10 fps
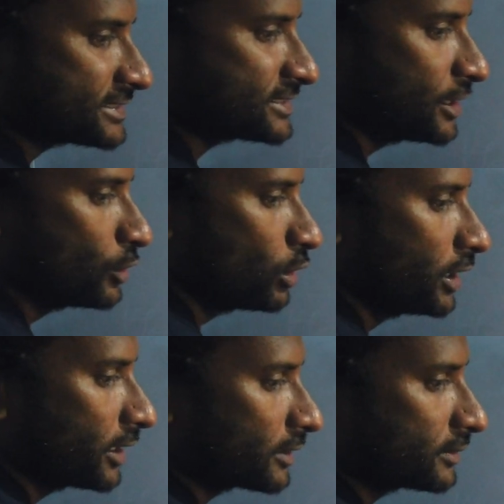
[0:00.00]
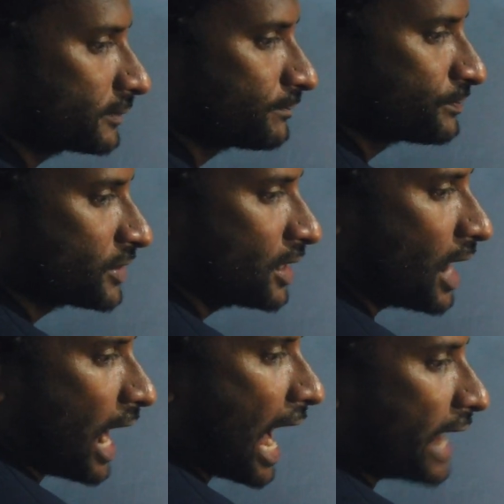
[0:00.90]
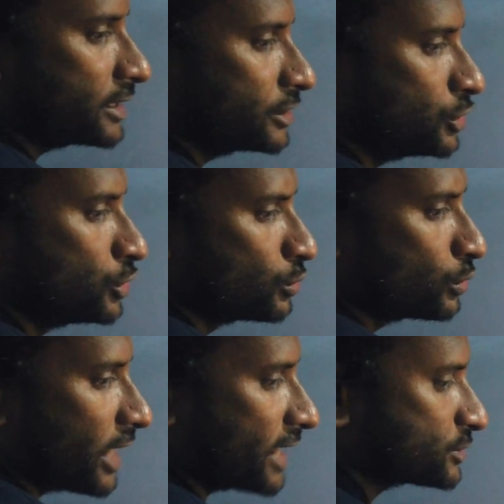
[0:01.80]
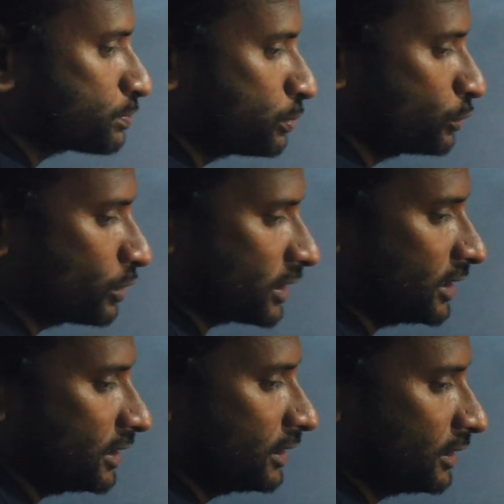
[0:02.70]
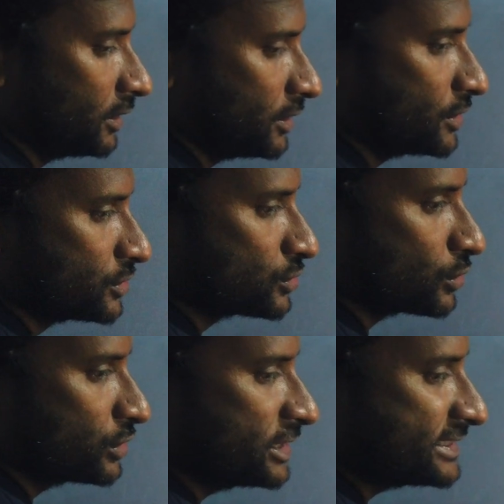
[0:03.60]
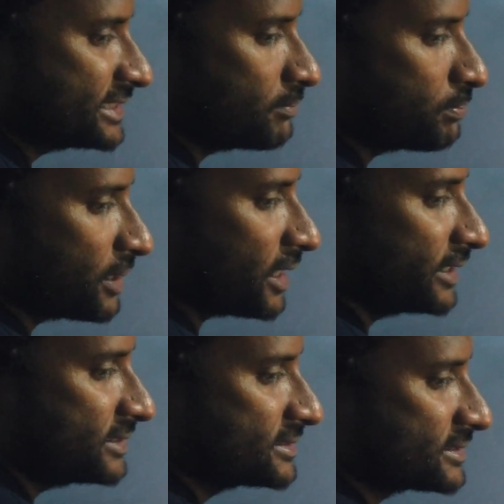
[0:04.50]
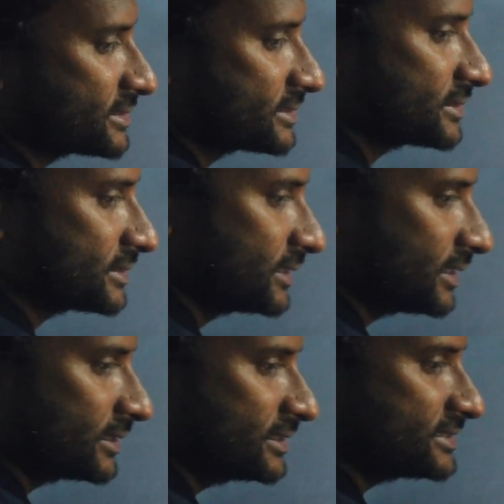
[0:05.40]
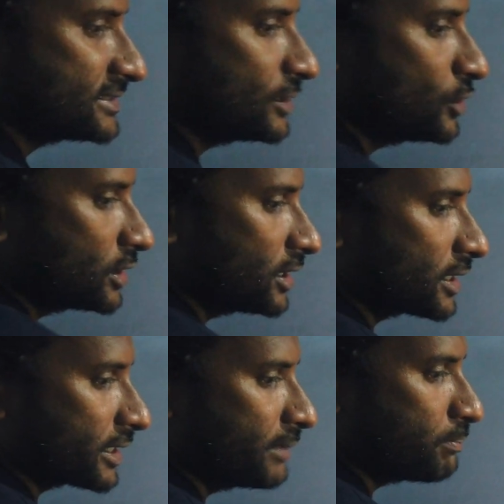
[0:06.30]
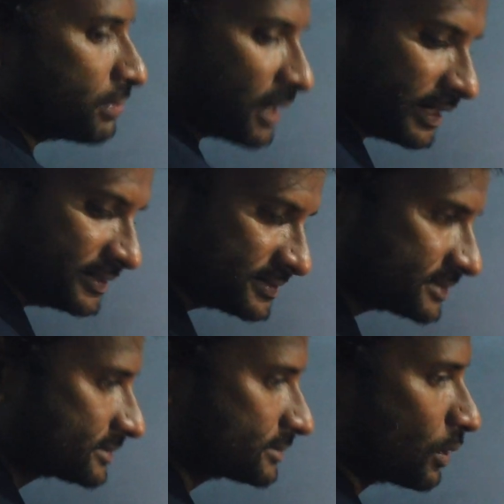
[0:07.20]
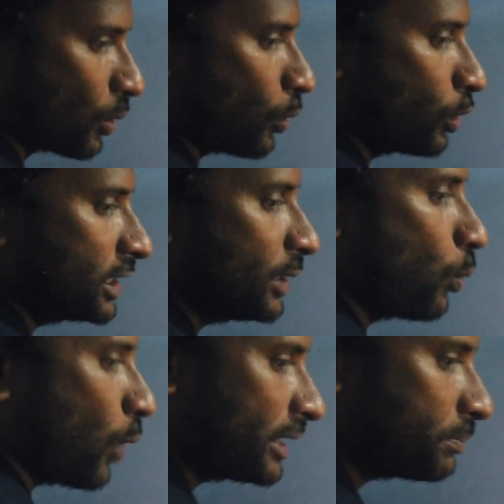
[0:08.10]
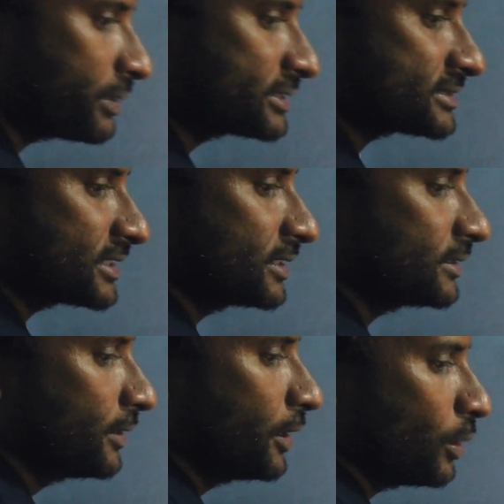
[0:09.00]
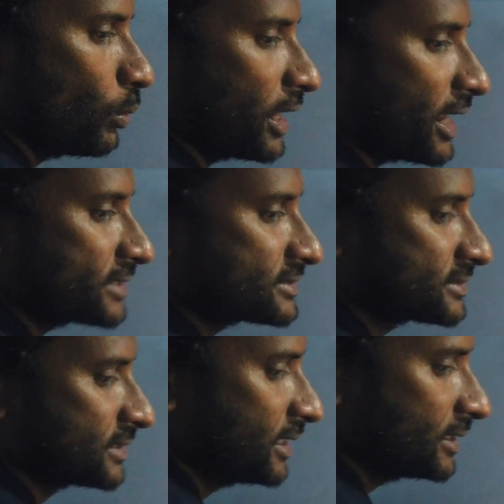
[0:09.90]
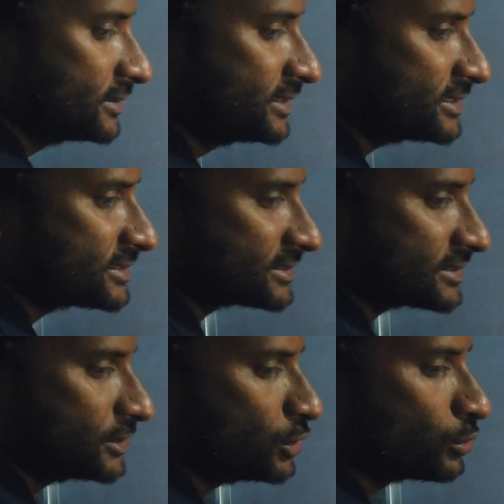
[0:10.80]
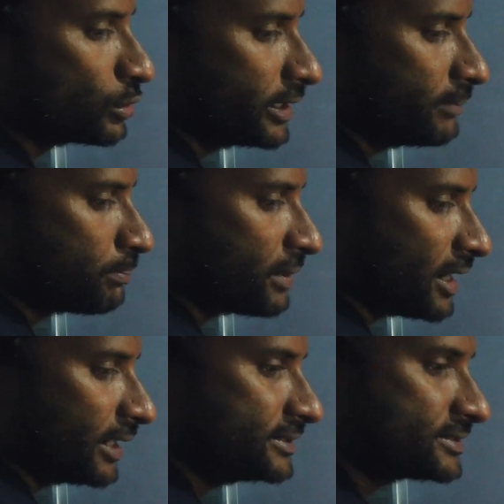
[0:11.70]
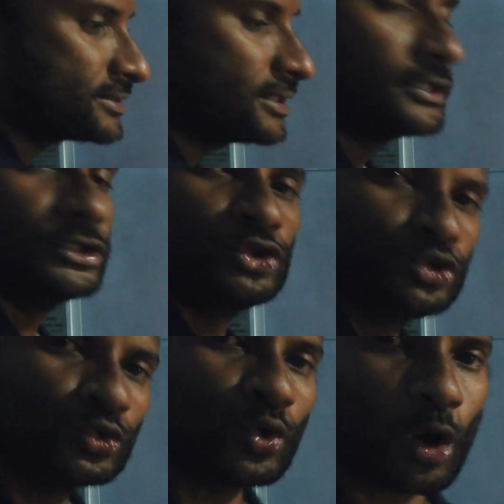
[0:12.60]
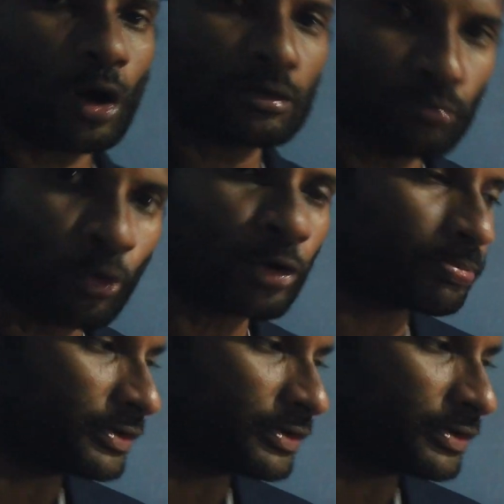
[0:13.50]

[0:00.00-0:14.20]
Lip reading: as singular and you as plural. So this implies, this singular implies only one person, whereas this you implies 2 or more